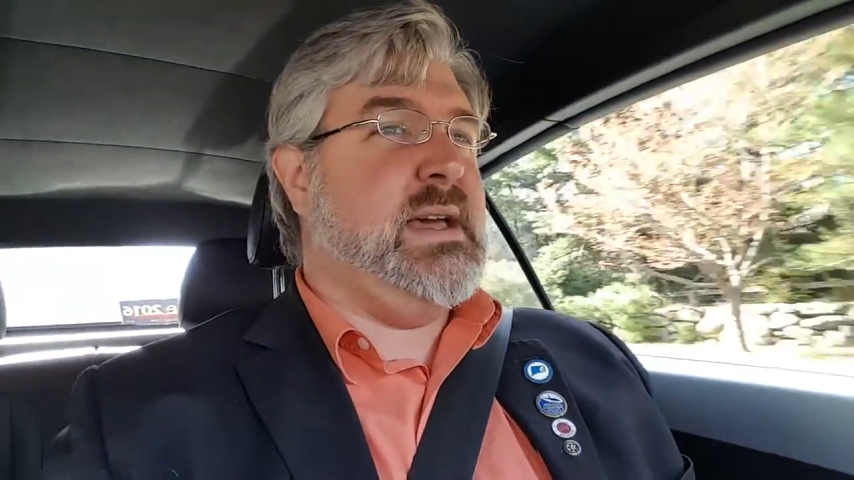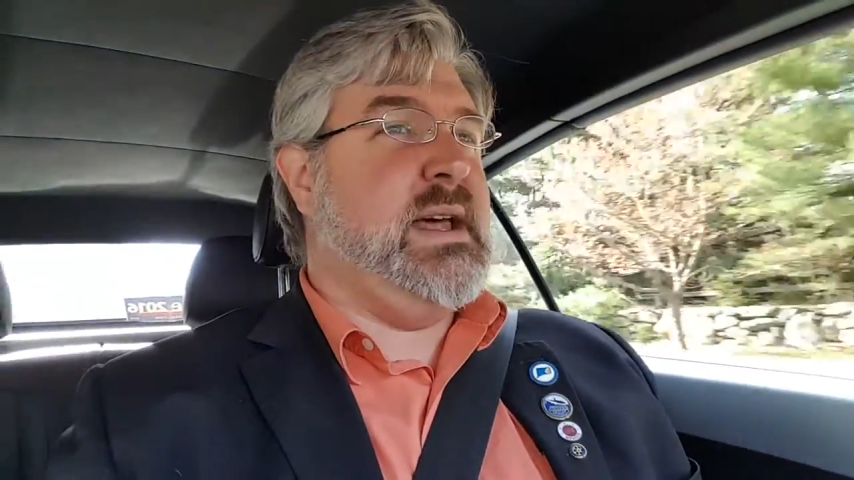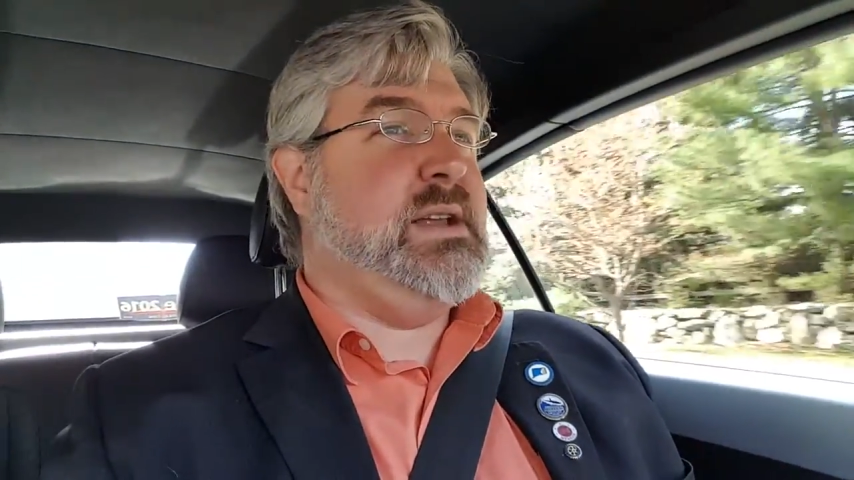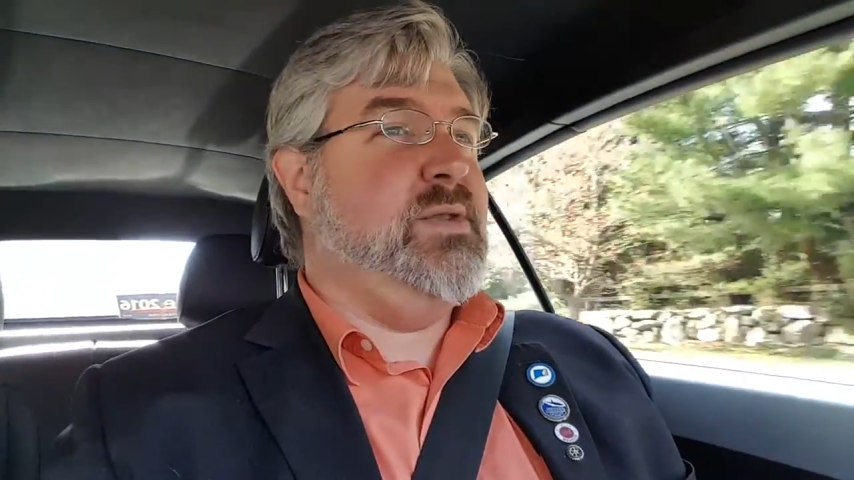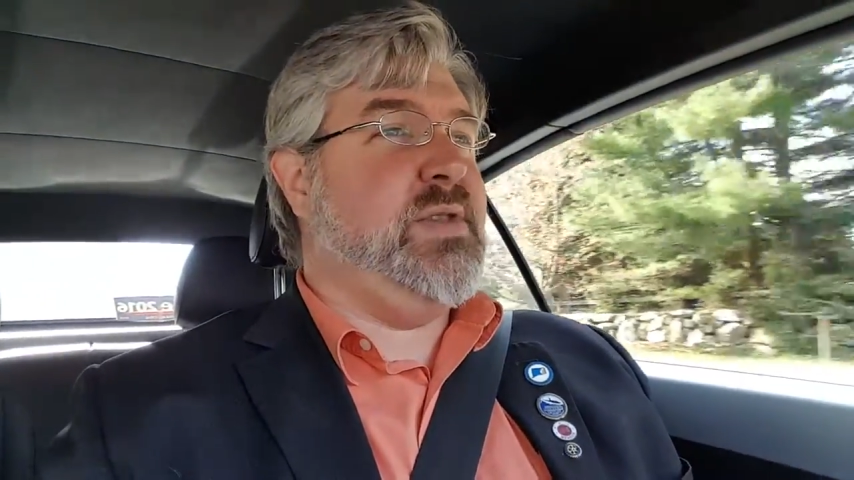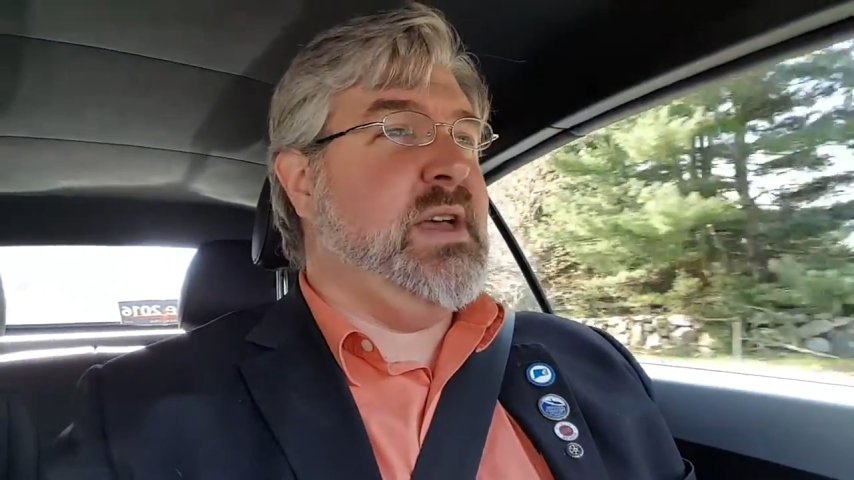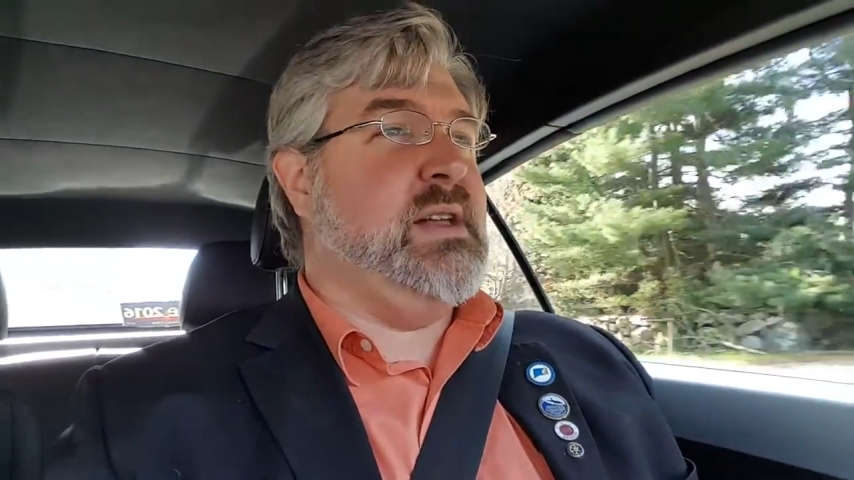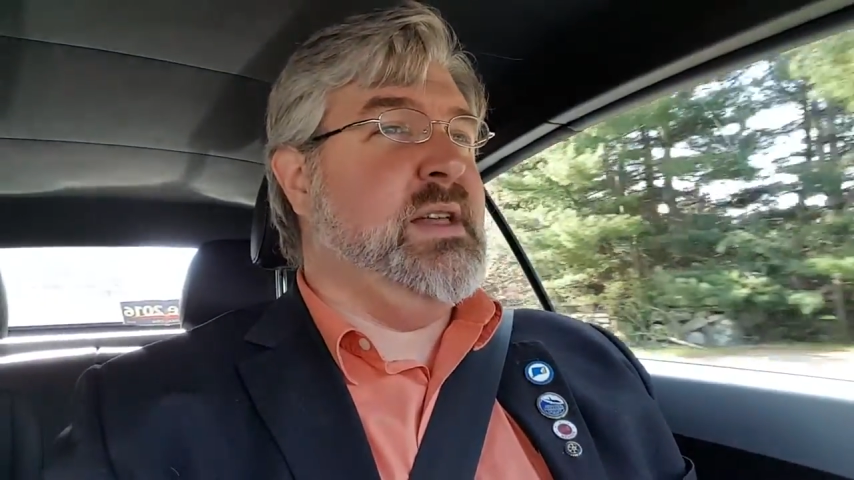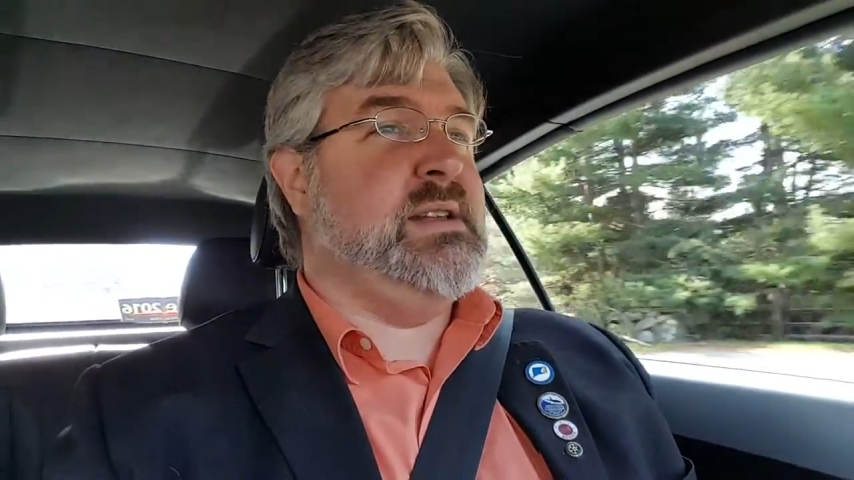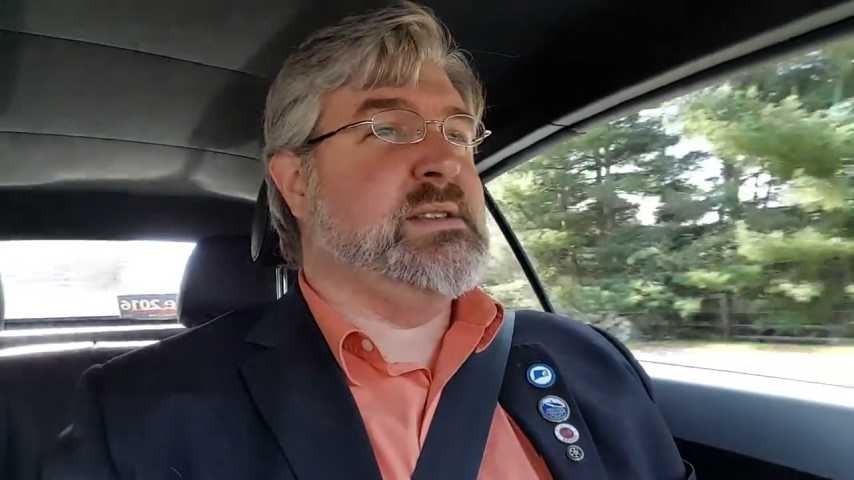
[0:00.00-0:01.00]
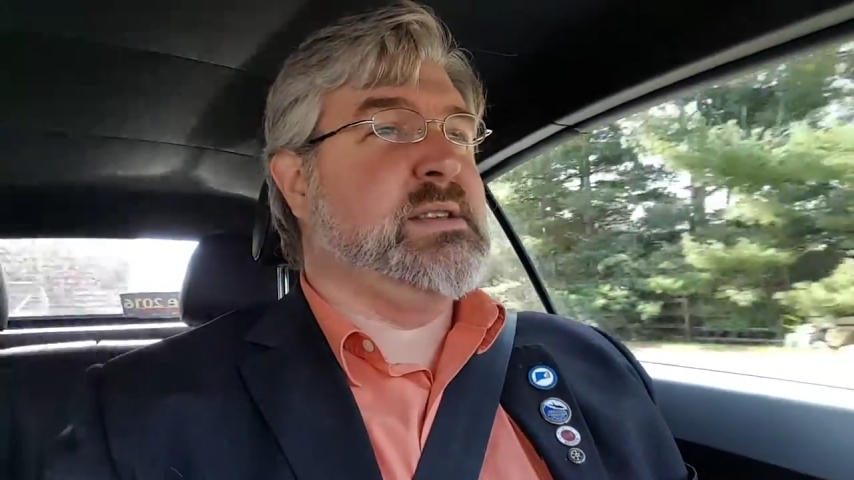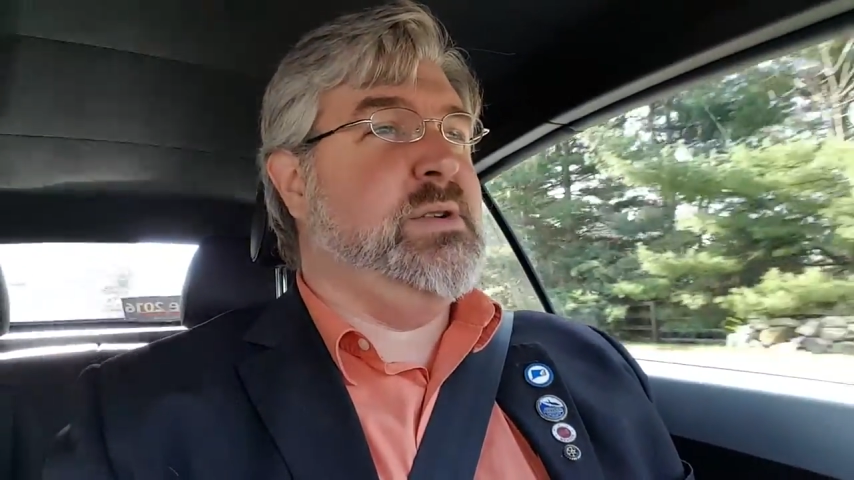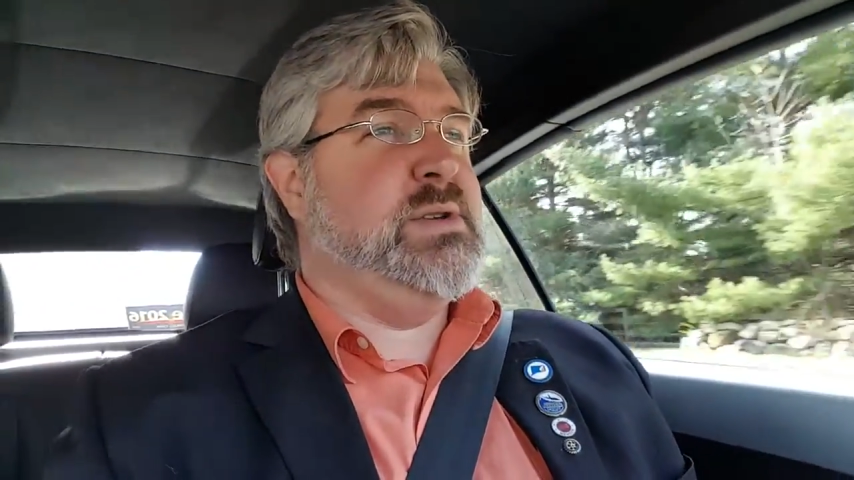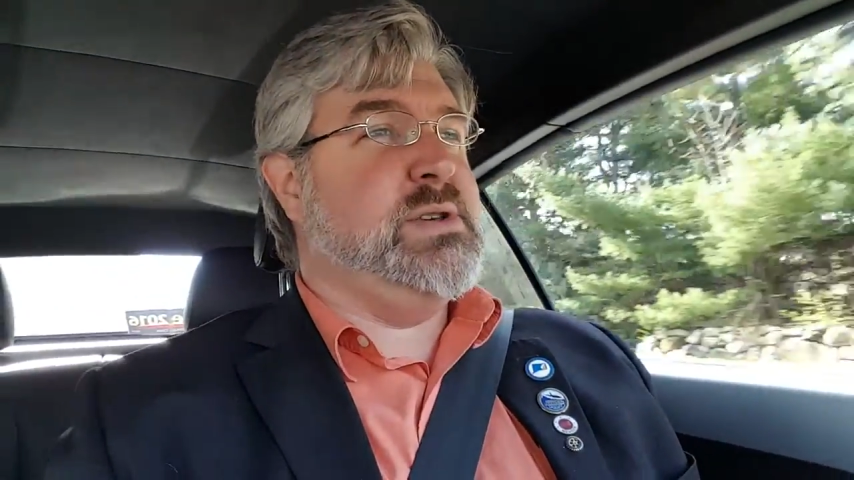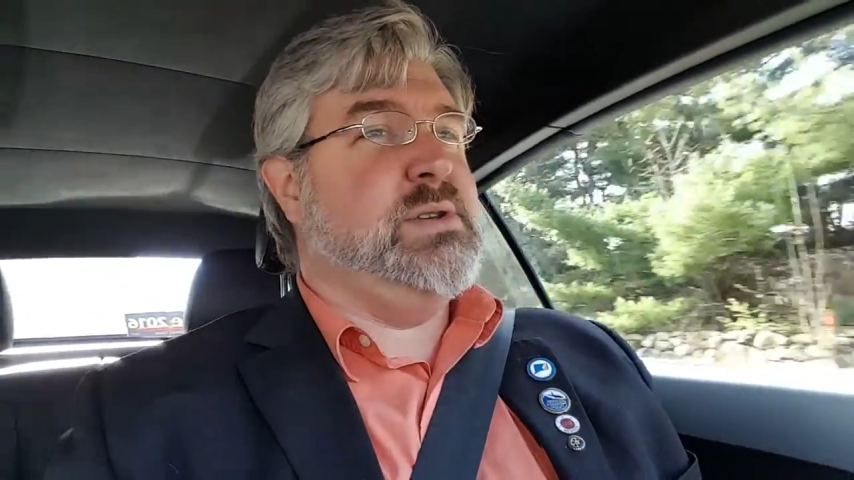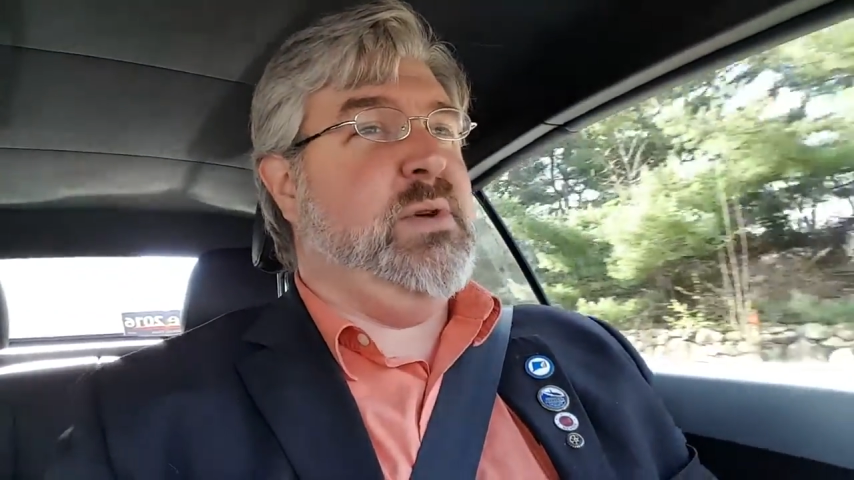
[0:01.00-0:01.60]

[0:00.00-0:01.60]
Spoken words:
And I don't think Clinton's going to...